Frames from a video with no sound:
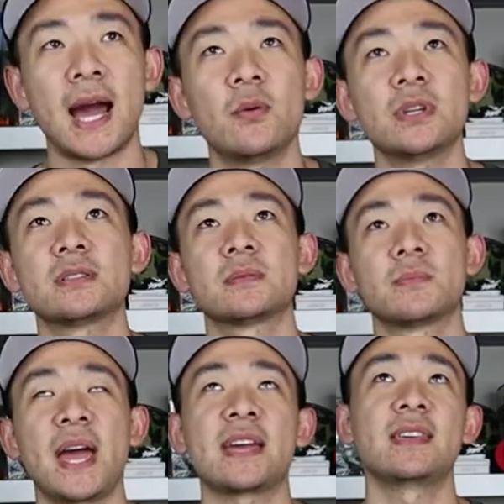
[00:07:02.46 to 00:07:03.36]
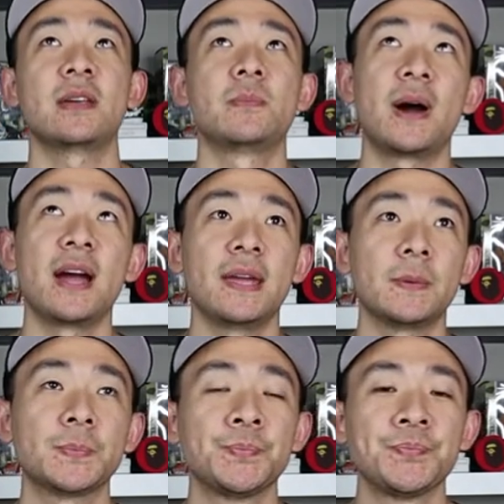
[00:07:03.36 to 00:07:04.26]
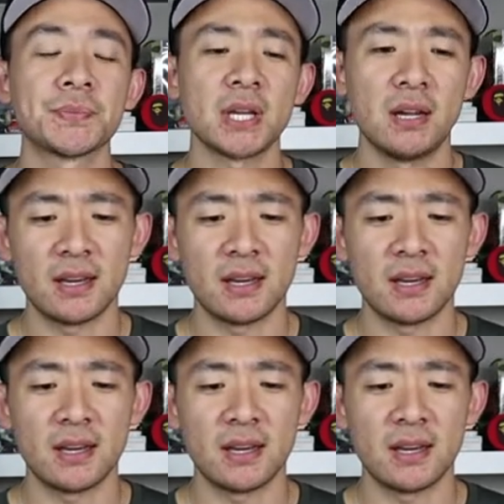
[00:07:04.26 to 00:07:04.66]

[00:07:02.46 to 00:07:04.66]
I was back then buying a